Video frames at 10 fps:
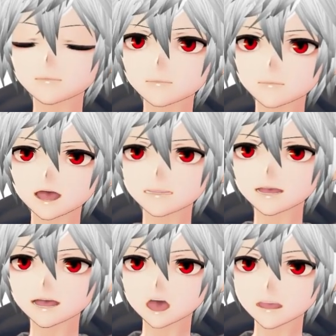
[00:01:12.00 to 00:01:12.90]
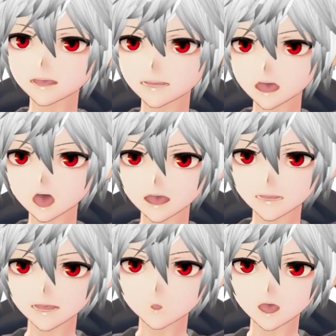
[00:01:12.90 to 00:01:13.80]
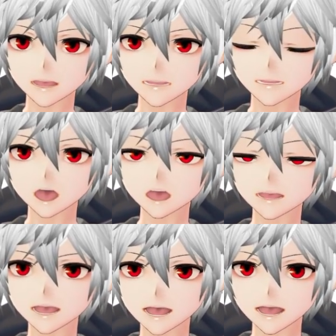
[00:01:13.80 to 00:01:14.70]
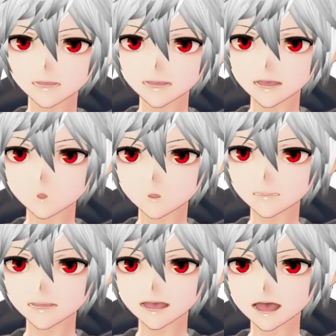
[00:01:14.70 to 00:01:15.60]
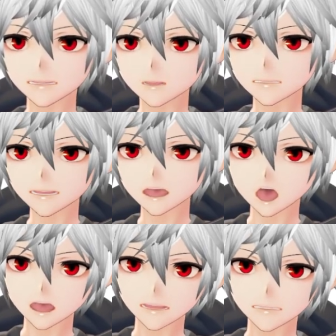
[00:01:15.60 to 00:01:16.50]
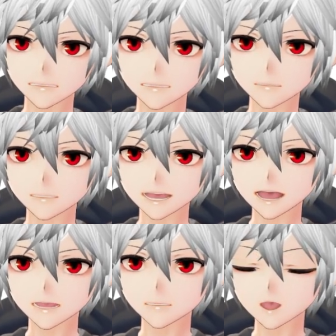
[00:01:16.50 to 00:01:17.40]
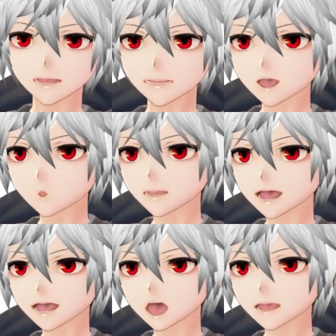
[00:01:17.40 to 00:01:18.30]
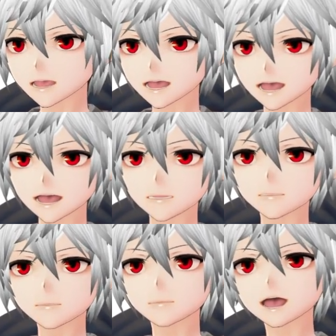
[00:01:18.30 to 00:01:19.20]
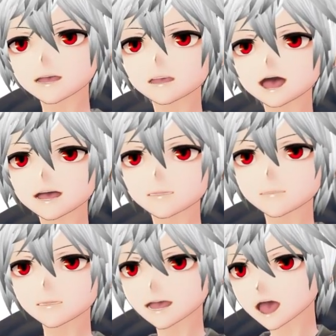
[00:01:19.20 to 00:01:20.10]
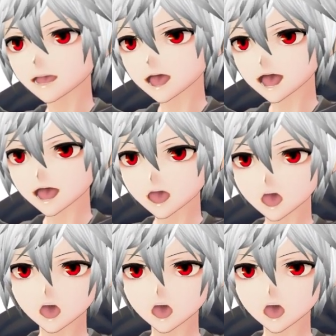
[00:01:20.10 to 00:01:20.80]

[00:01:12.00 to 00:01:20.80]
most of us already know if you've been following the news. Like, this was announced like 1-2 months ago, I think. I forgot. I think it was a month ago.